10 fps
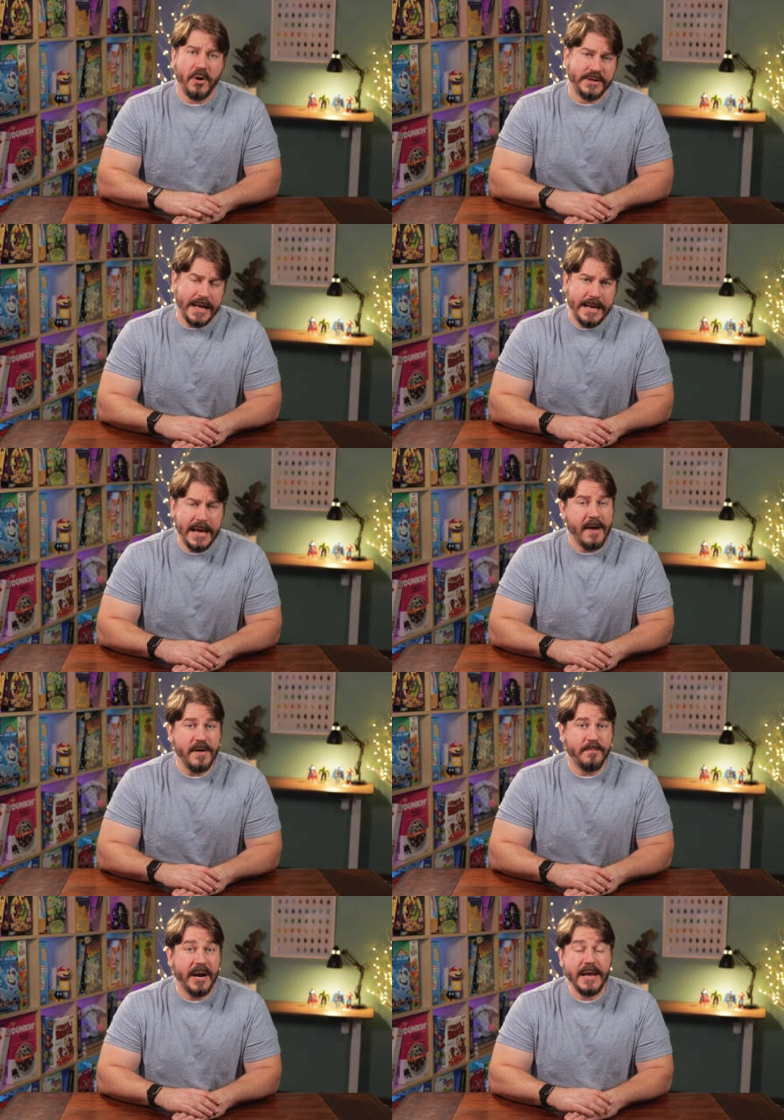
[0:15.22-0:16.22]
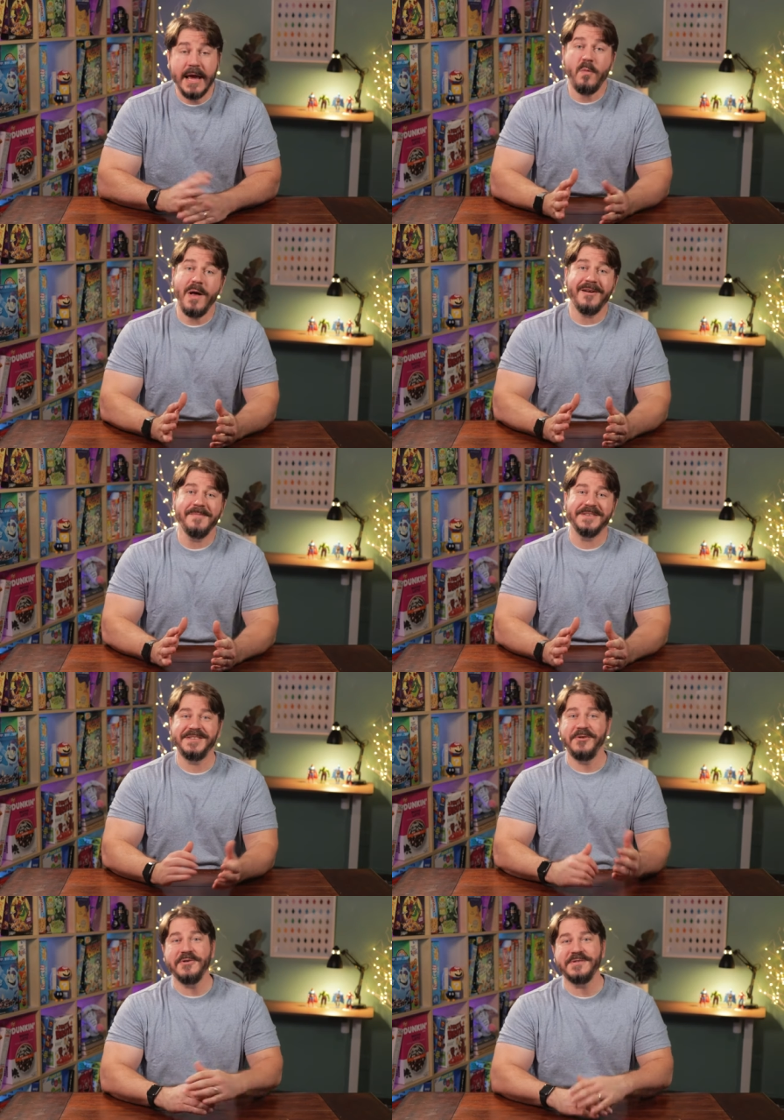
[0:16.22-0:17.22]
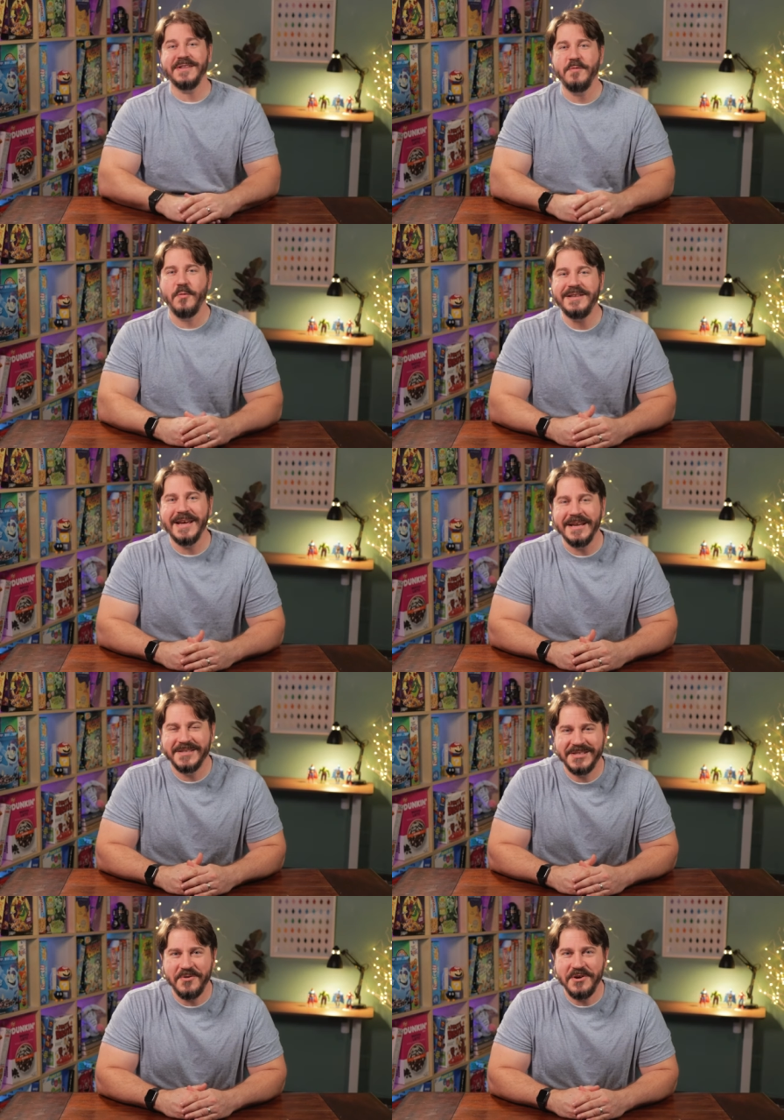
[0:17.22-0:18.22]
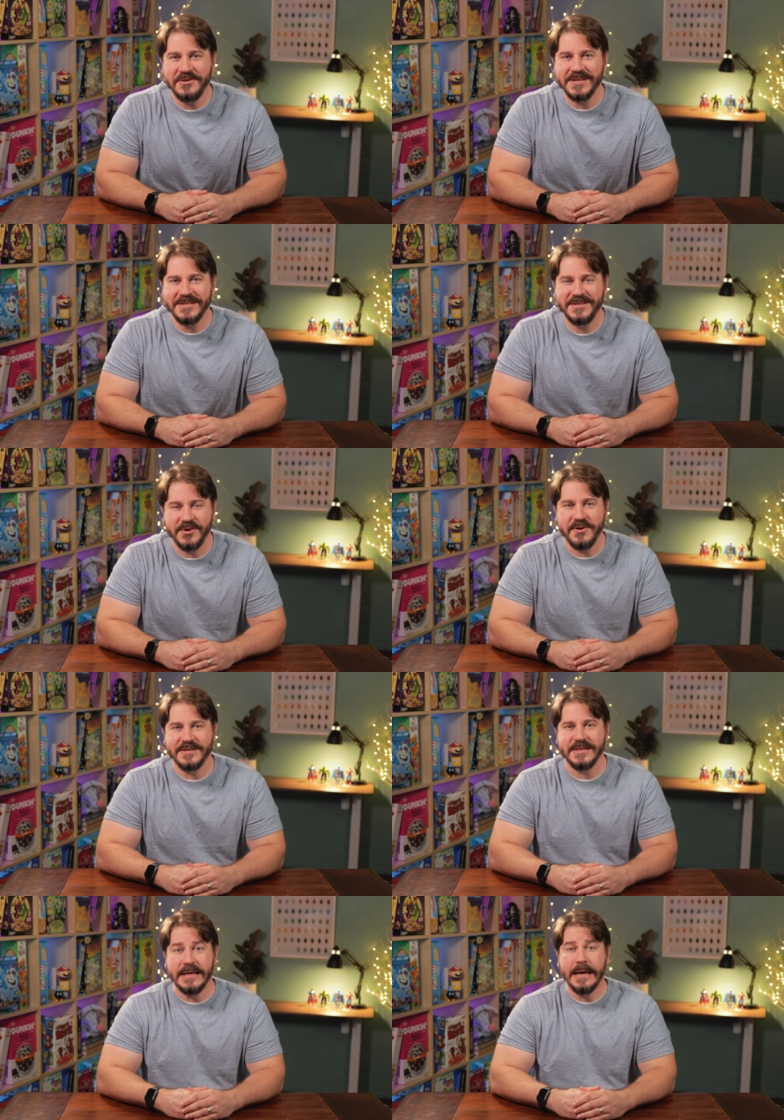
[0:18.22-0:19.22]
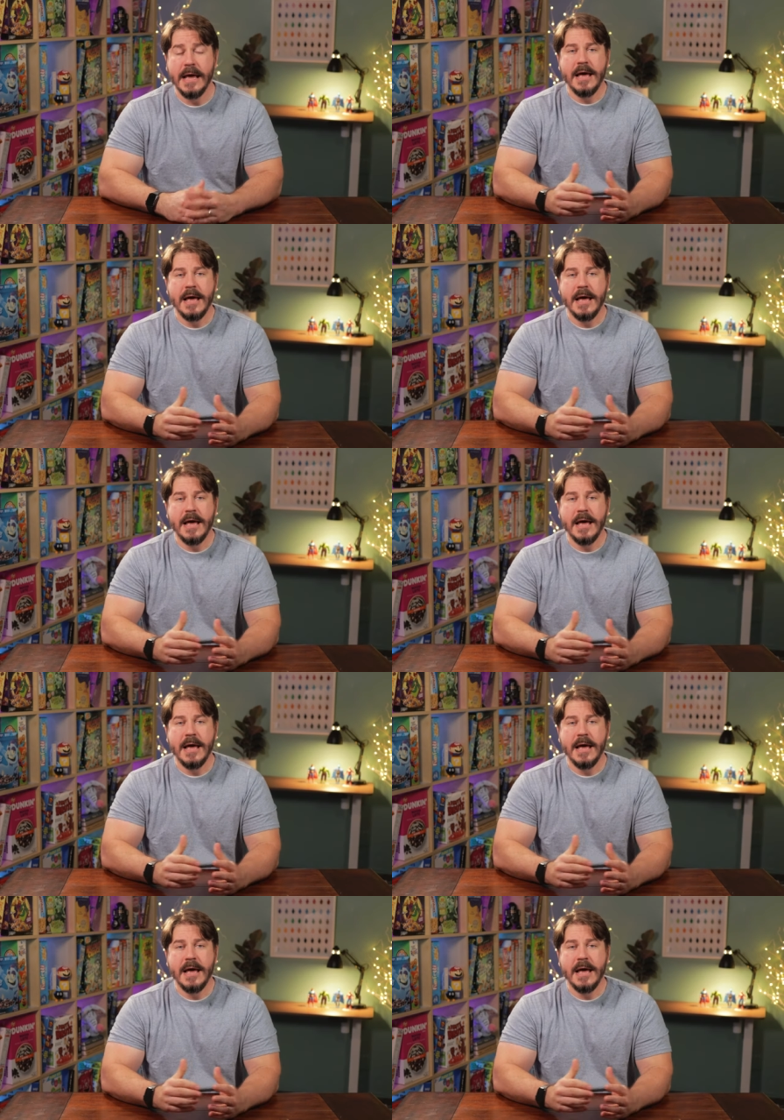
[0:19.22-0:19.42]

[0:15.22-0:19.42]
birthday, everybody, and welcome to Cerealsly, where we take cereals seriously.